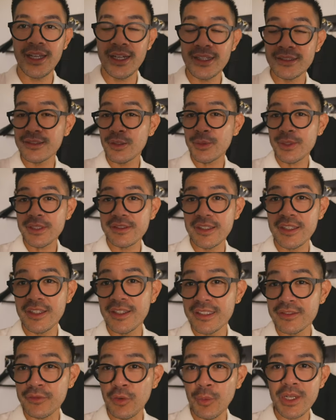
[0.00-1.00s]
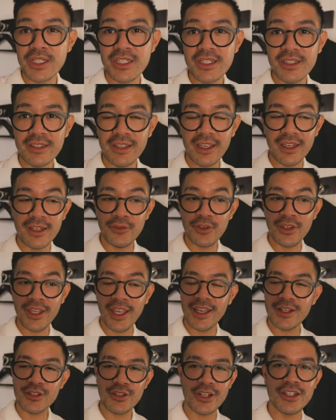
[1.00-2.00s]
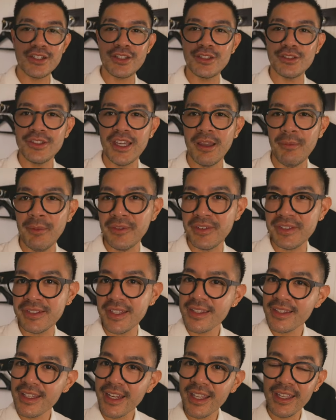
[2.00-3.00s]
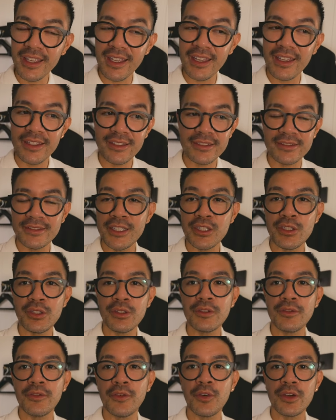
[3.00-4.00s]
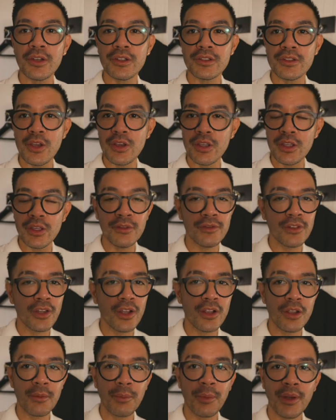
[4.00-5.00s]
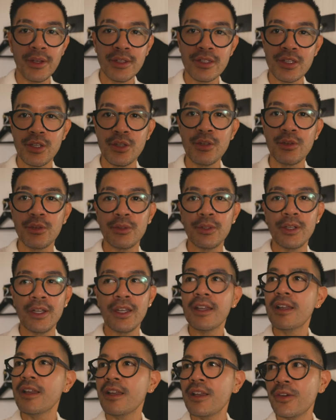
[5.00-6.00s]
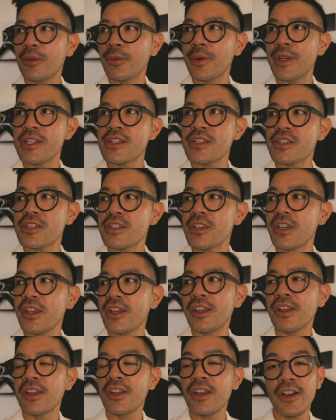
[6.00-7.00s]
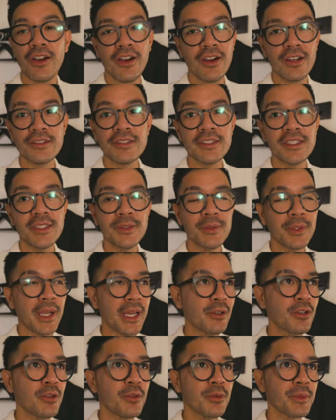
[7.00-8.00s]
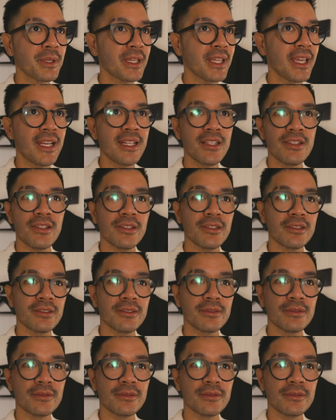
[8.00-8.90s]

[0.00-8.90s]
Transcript: And as always, thank you guys for watching. And if you can, try to choose happy reset today. And stay tuned for Tokyo vlog part 2, which honestly, I don't know what we're gonna get into.